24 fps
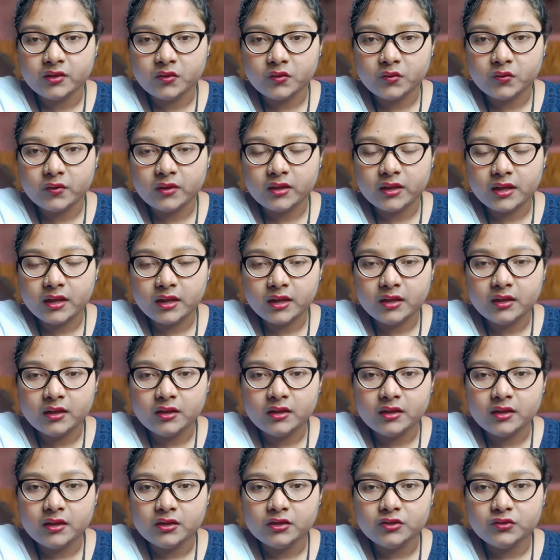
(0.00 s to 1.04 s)
Okay,
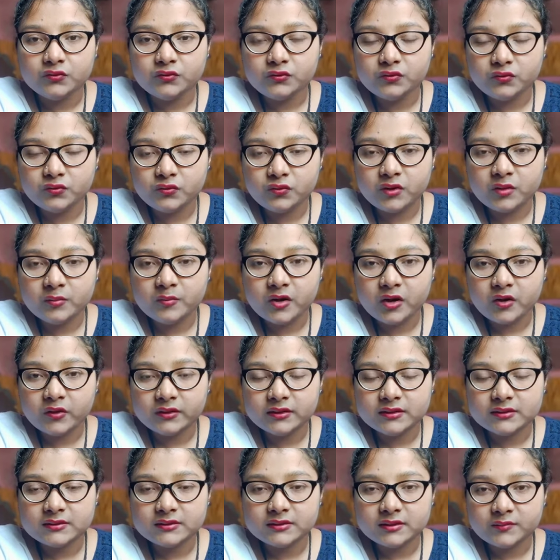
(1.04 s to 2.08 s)
you know about
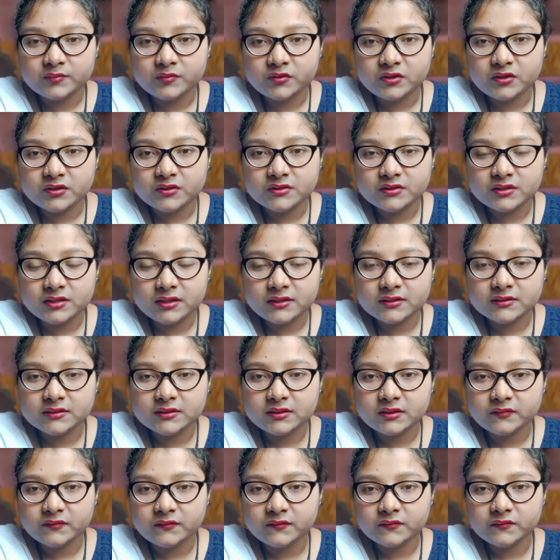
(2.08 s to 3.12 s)
this Saptarishi is
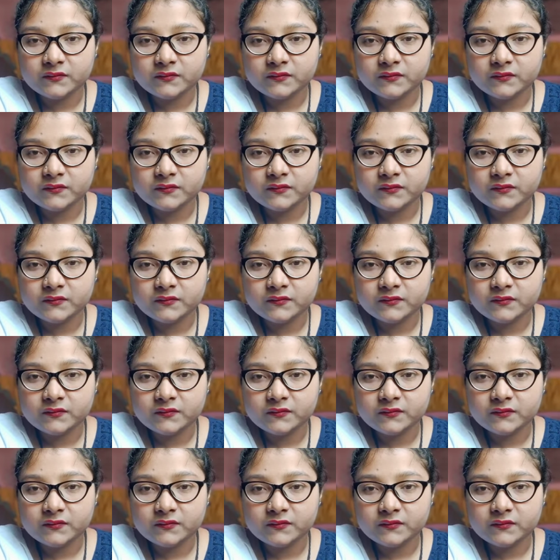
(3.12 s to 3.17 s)
a